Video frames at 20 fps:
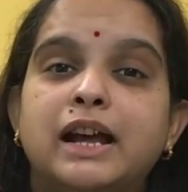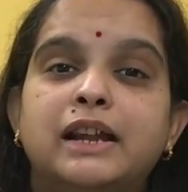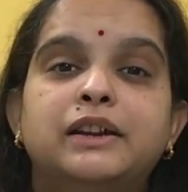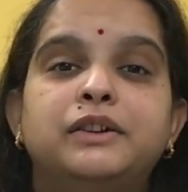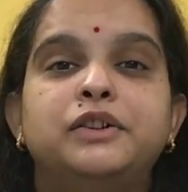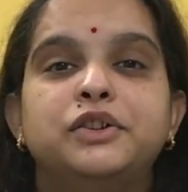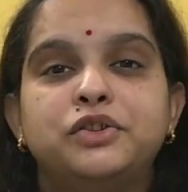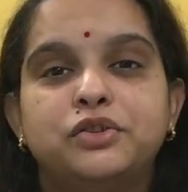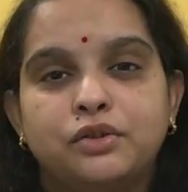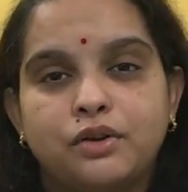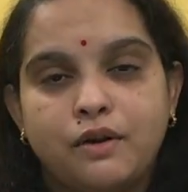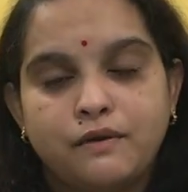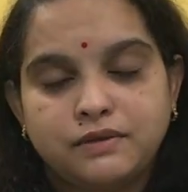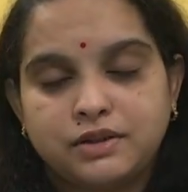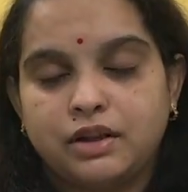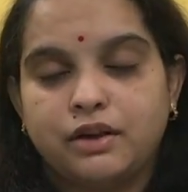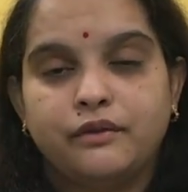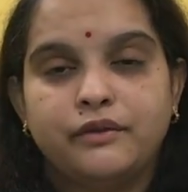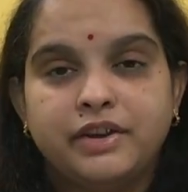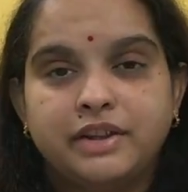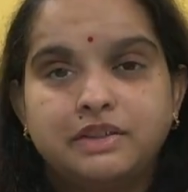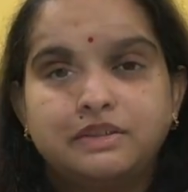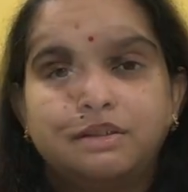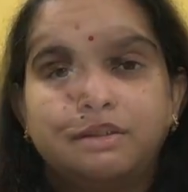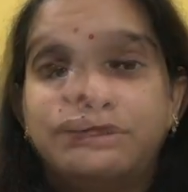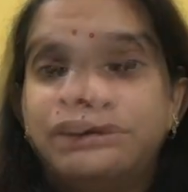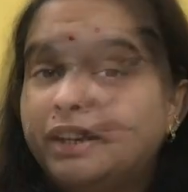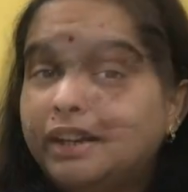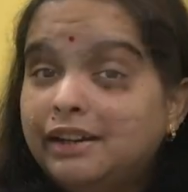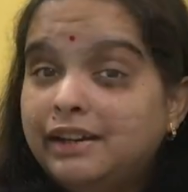dilatation of
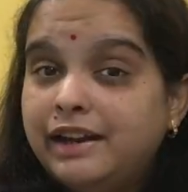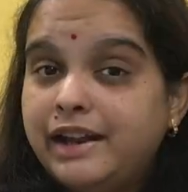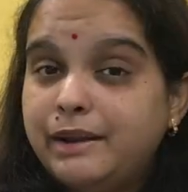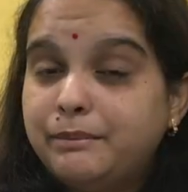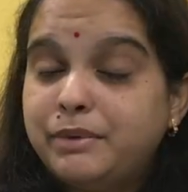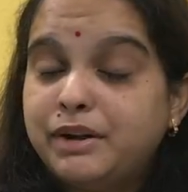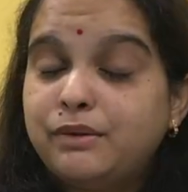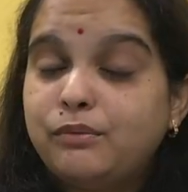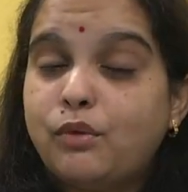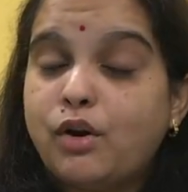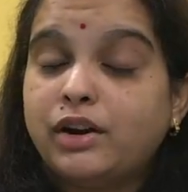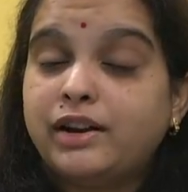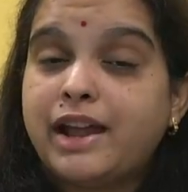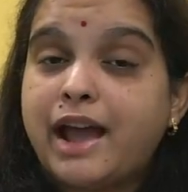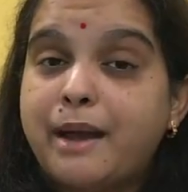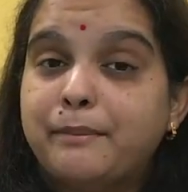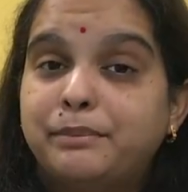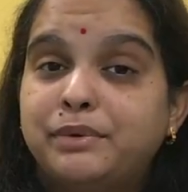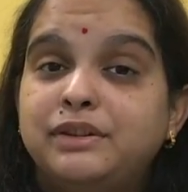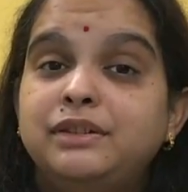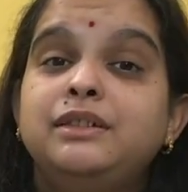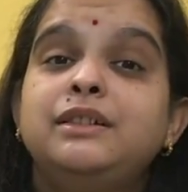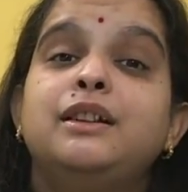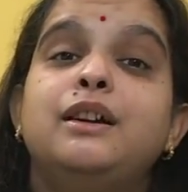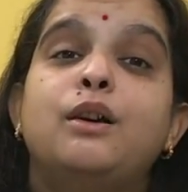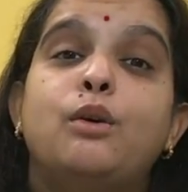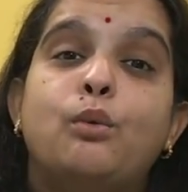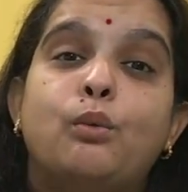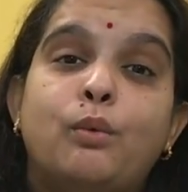cervix. But in labor, what happened?